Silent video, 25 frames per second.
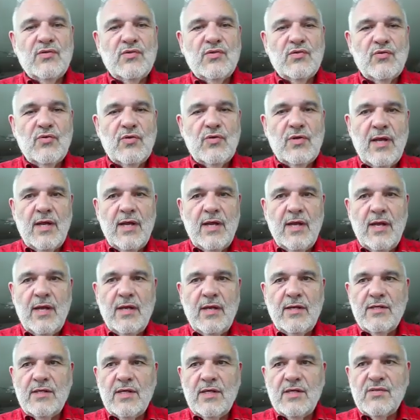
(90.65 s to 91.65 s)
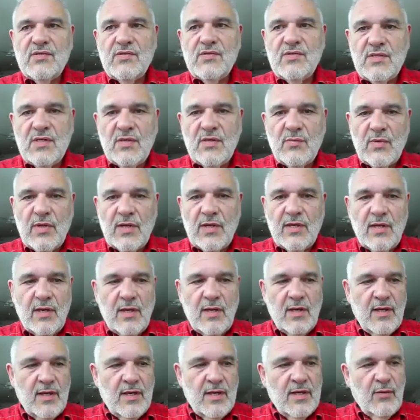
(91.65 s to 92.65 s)
yesterday, and it doesn't
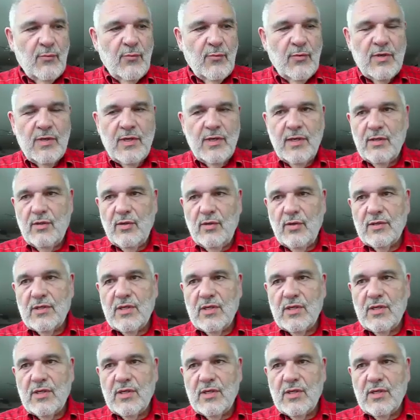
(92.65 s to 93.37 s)
seem like anyone